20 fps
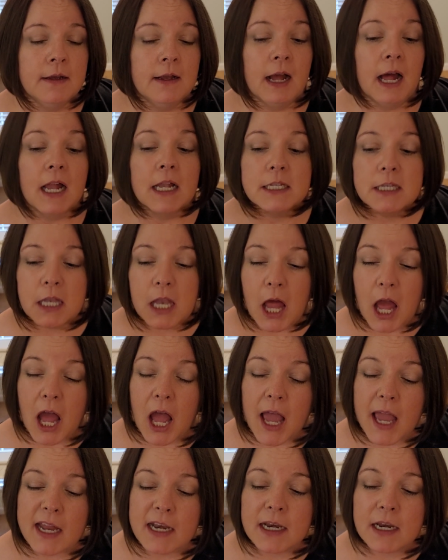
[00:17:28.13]
a
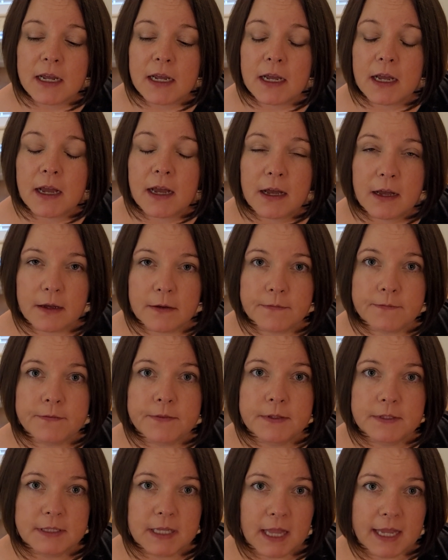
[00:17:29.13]
lot of
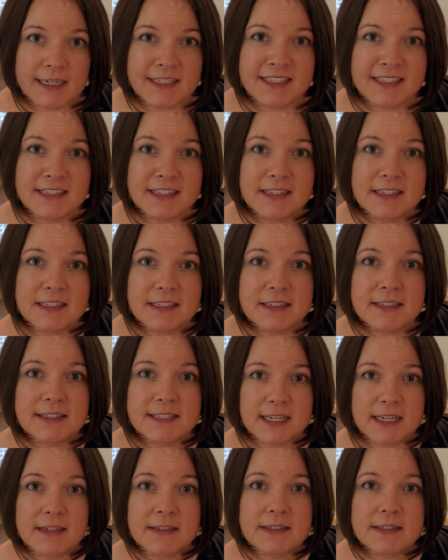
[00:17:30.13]
the licensed
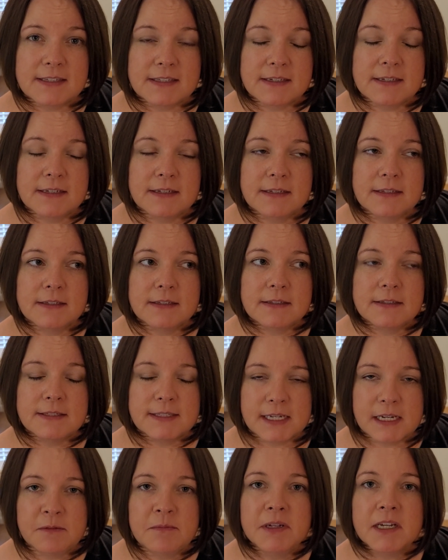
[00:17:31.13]
scents
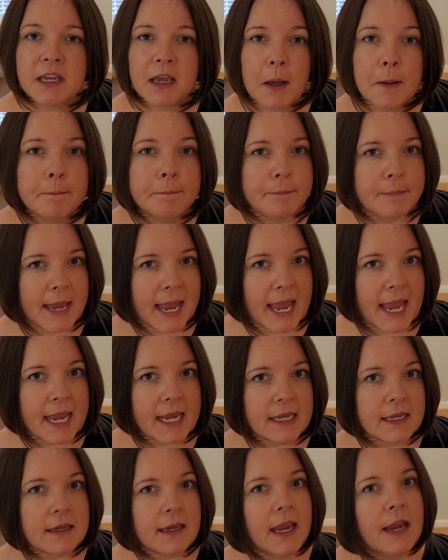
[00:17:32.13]
seem to come
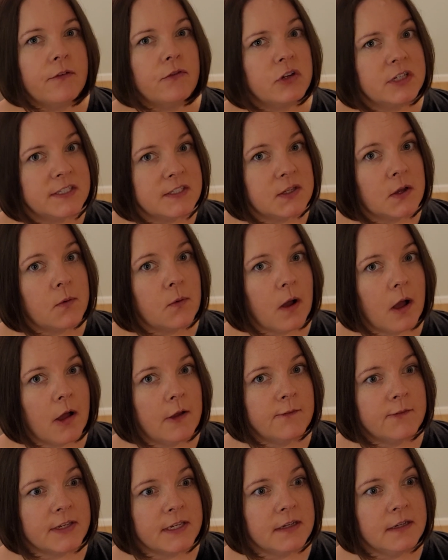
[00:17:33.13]
back every so
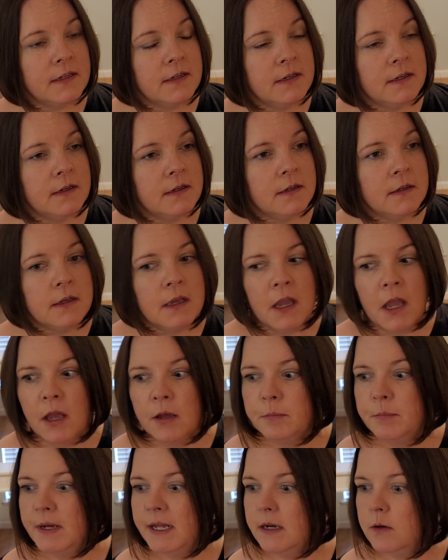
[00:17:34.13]
often,
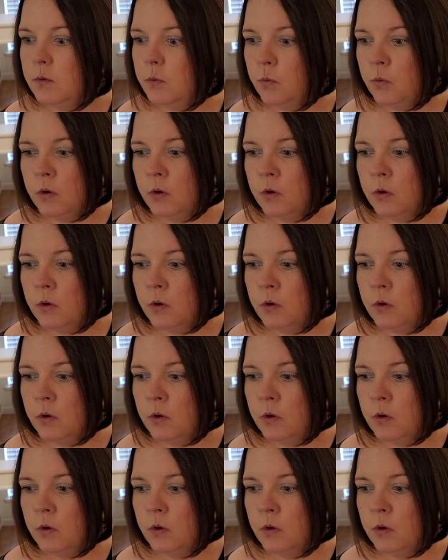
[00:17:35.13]
but